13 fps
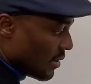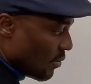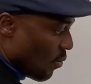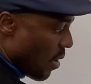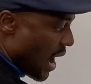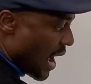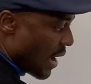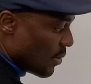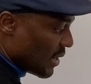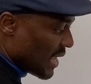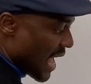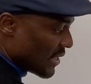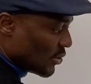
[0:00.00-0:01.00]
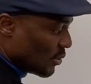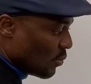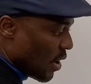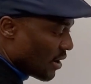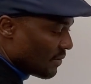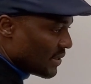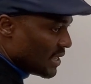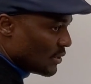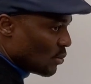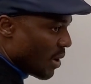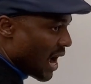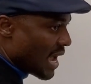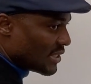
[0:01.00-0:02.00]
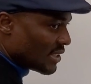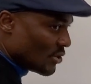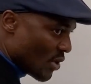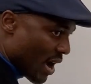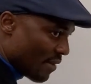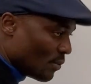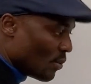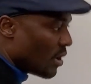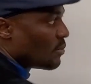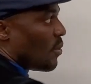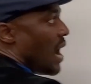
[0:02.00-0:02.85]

y will cancel one of these y's. You have one